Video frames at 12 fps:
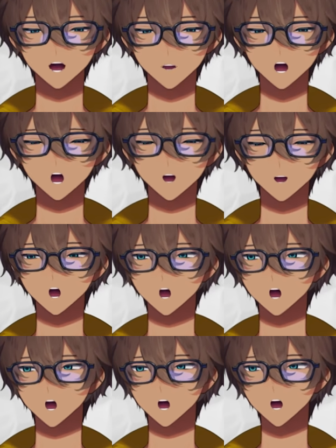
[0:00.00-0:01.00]
Wait, so
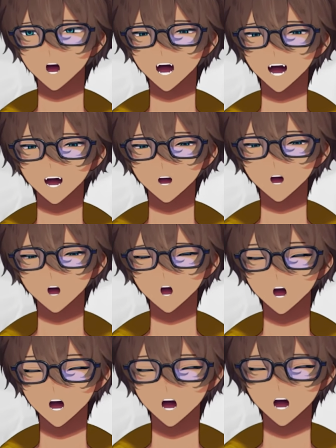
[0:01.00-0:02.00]
does the tank just,
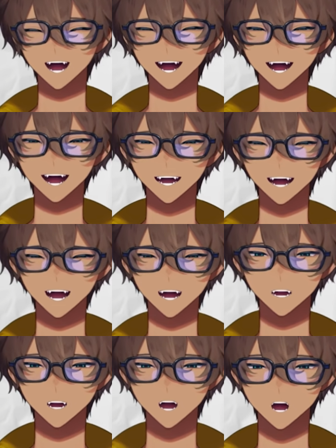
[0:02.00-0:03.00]
like, take the hit
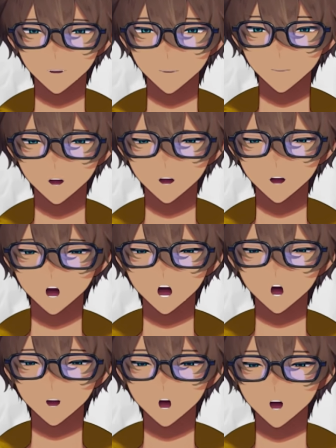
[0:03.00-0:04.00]
there? Or do they
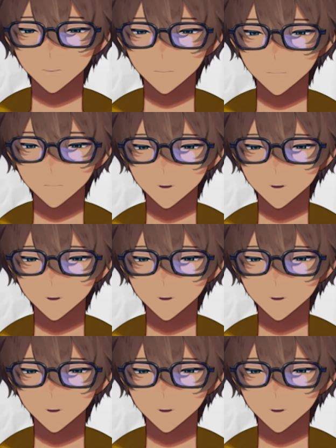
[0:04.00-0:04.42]
try to— Wait,